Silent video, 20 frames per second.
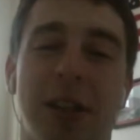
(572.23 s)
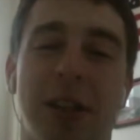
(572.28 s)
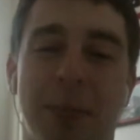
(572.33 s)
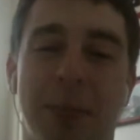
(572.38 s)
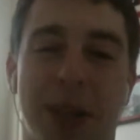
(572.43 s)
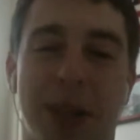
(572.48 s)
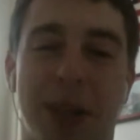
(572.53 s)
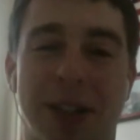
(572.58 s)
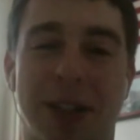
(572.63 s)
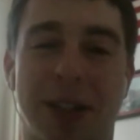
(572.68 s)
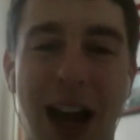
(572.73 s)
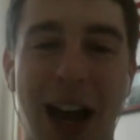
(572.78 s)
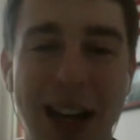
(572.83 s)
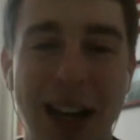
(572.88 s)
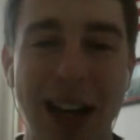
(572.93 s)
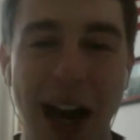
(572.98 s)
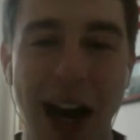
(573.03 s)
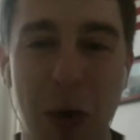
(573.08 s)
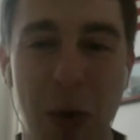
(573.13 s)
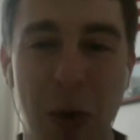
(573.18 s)
Because I
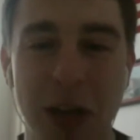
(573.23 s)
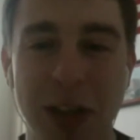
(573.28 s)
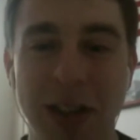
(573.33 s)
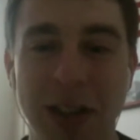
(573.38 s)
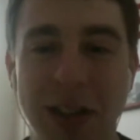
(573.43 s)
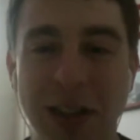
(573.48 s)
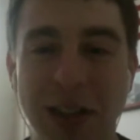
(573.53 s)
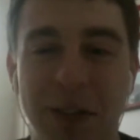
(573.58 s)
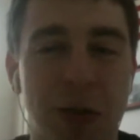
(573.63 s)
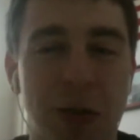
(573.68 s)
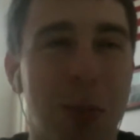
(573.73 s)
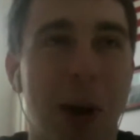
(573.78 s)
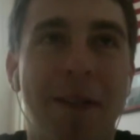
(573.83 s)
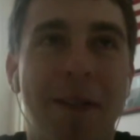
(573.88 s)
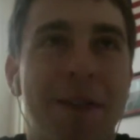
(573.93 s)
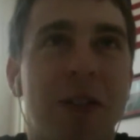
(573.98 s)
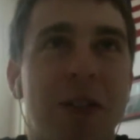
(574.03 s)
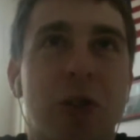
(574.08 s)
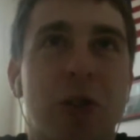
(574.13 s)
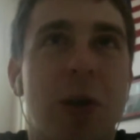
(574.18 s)
got one for my
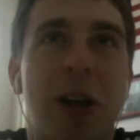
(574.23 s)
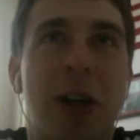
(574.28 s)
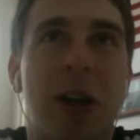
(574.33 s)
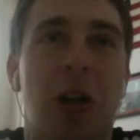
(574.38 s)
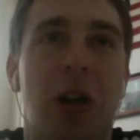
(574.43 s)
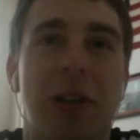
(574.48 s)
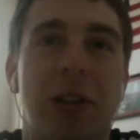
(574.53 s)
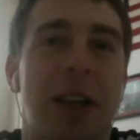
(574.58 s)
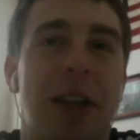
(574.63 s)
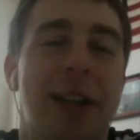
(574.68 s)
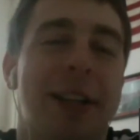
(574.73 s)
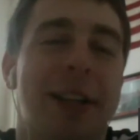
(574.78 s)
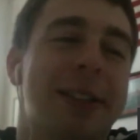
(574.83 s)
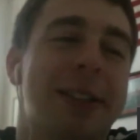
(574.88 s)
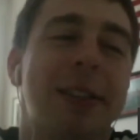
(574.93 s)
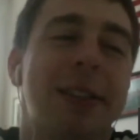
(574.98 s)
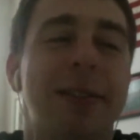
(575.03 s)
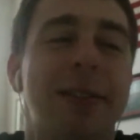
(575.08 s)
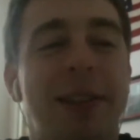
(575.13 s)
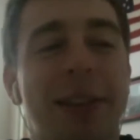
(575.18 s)
first credit card like
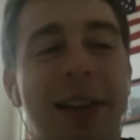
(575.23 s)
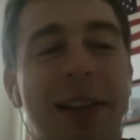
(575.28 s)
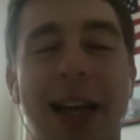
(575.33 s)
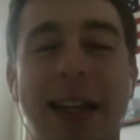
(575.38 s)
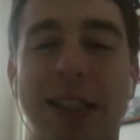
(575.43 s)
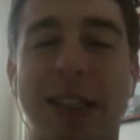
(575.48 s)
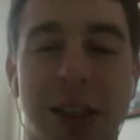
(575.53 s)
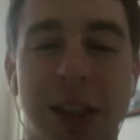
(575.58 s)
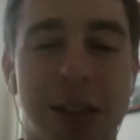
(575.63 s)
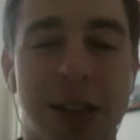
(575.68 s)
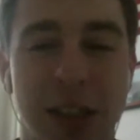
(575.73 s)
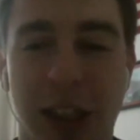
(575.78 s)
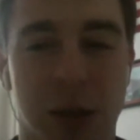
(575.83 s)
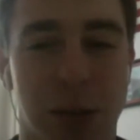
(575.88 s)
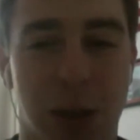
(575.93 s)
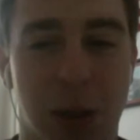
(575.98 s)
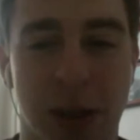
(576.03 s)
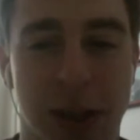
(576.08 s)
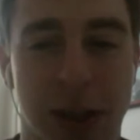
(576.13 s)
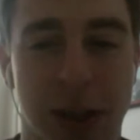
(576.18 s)
less than 6
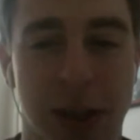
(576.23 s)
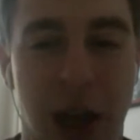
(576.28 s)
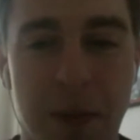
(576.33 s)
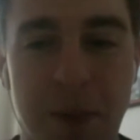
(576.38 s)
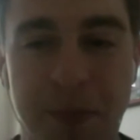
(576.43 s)
months ago.